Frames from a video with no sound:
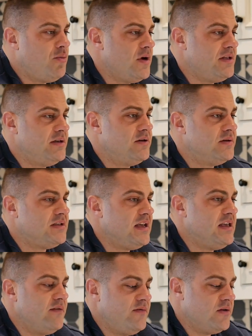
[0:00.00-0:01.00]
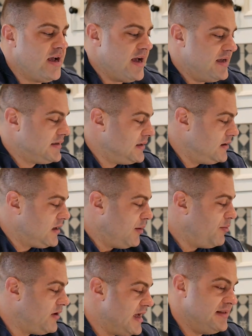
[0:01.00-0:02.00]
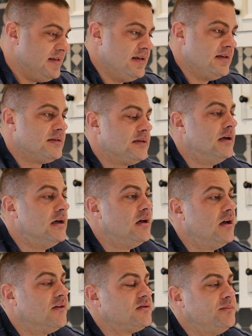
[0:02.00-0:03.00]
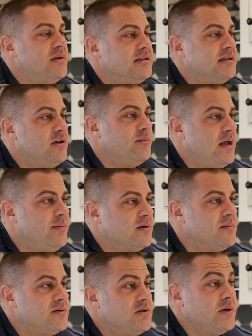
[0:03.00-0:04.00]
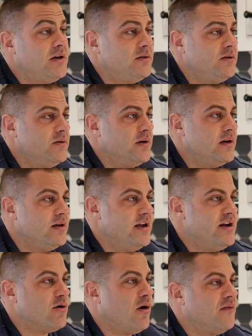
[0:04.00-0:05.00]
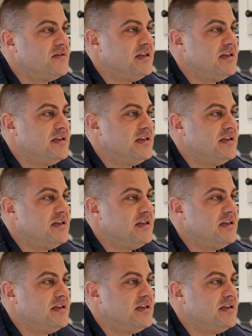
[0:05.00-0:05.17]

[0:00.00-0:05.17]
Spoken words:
point to you is to give you guys a couple ideas of some things that you may be able to include in your off